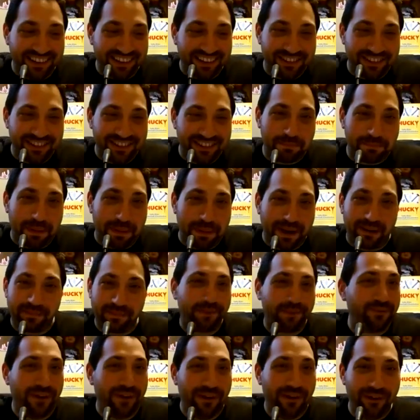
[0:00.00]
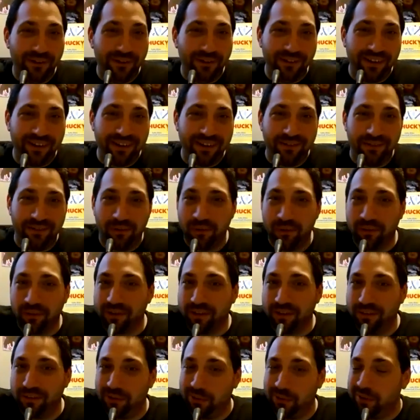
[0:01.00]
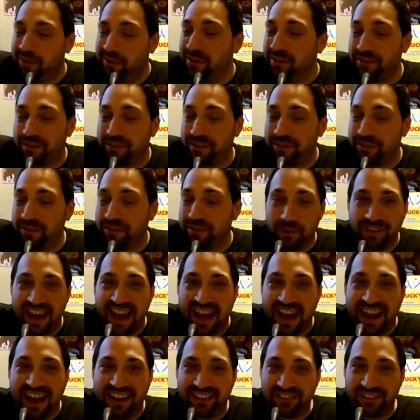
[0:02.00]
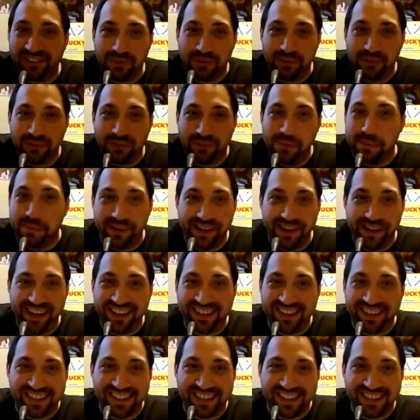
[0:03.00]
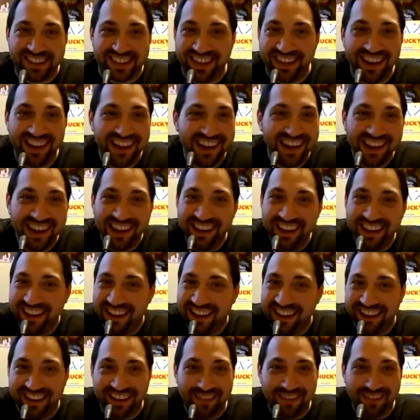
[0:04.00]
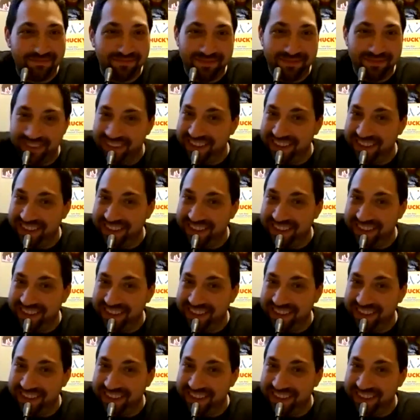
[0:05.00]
You just pick up your phone and order DoorDash or Uber Eats, and it,